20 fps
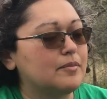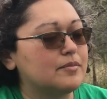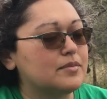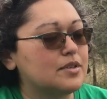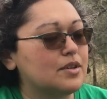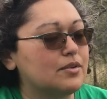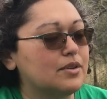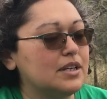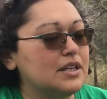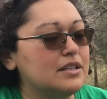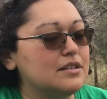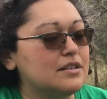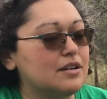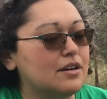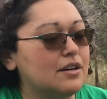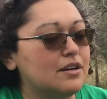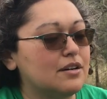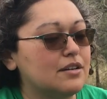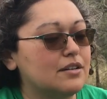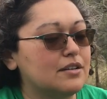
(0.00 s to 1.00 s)
So these
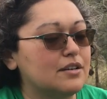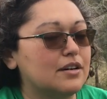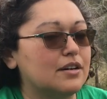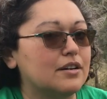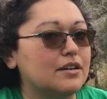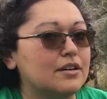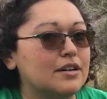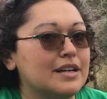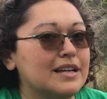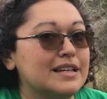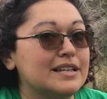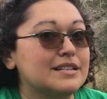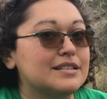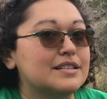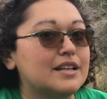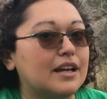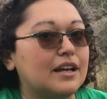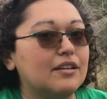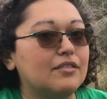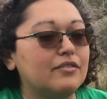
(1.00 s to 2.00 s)
are their
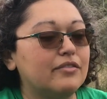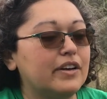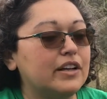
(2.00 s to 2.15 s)
second